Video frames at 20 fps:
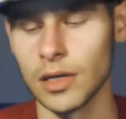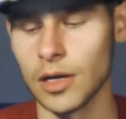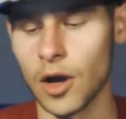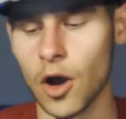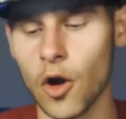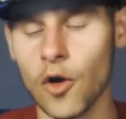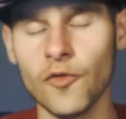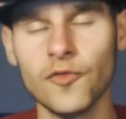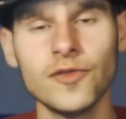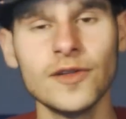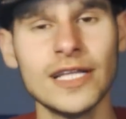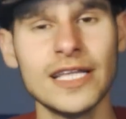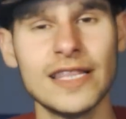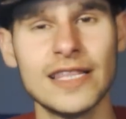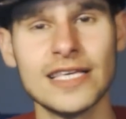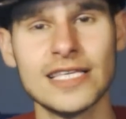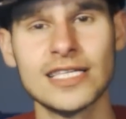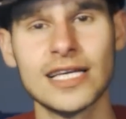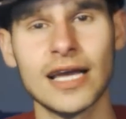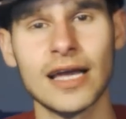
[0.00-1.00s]
hopefully
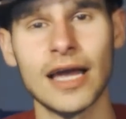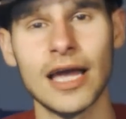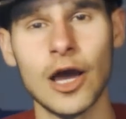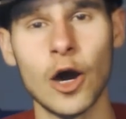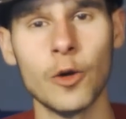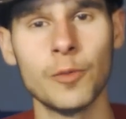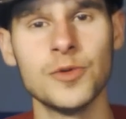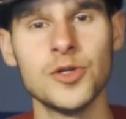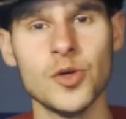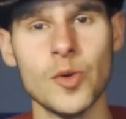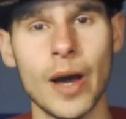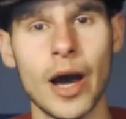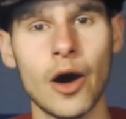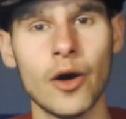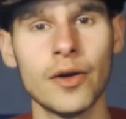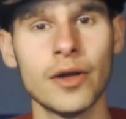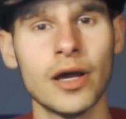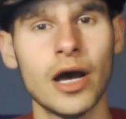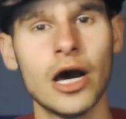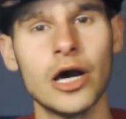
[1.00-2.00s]
this helped you
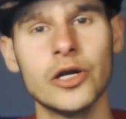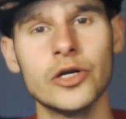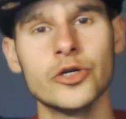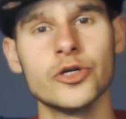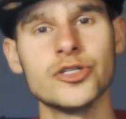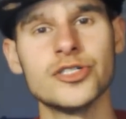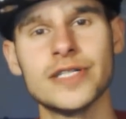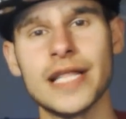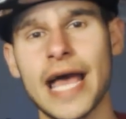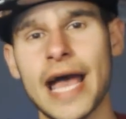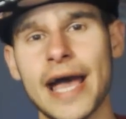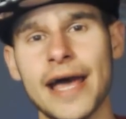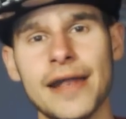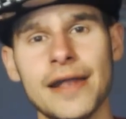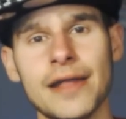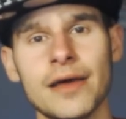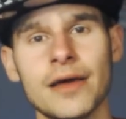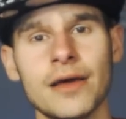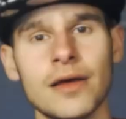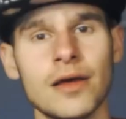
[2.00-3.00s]
out
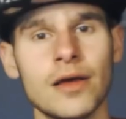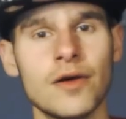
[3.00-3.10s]
understand